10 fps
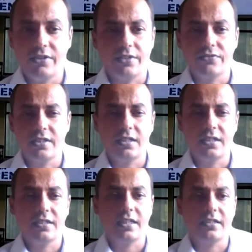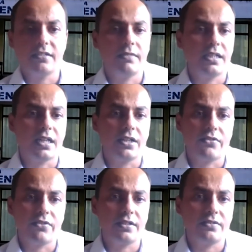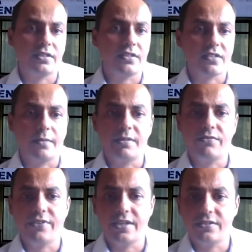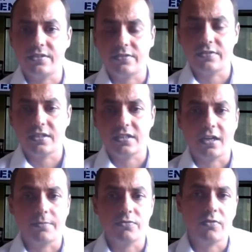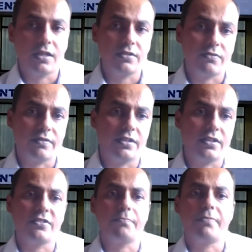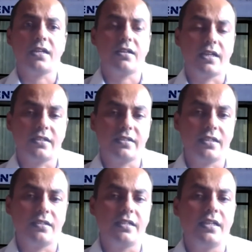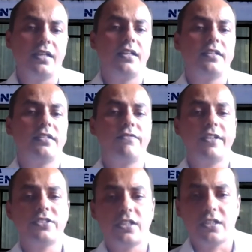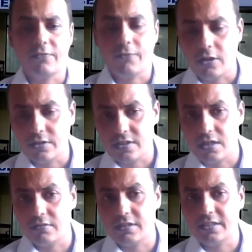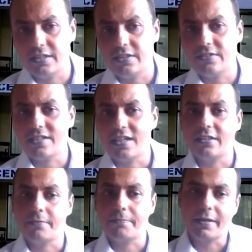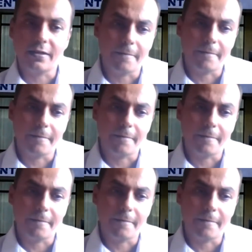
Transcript: We have seen that in many countries it has come in phases. It comes once when there is a peak, and then infection falls down, and then there is a other peak.